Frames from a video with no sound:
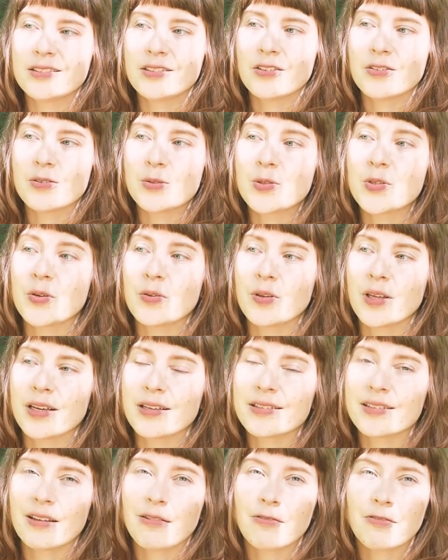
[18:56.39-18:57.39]
also like
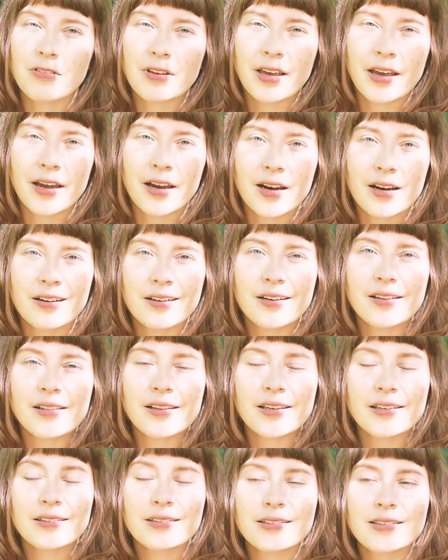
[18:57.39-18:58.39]
self-care and
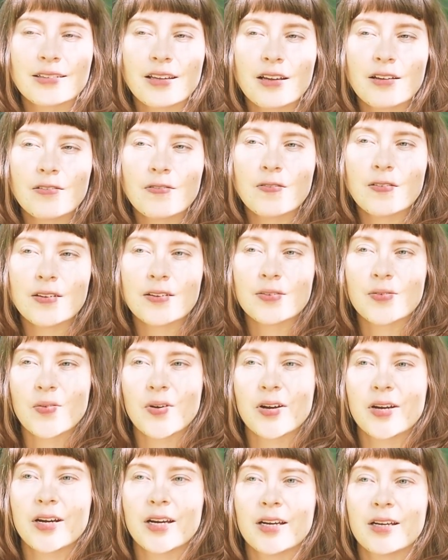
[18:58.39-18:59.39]
that stuff is
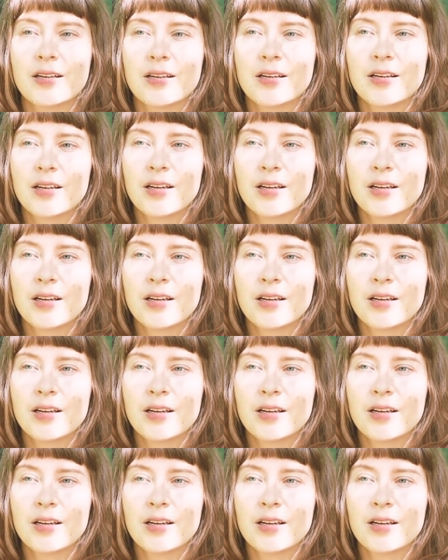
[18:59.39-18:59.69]
very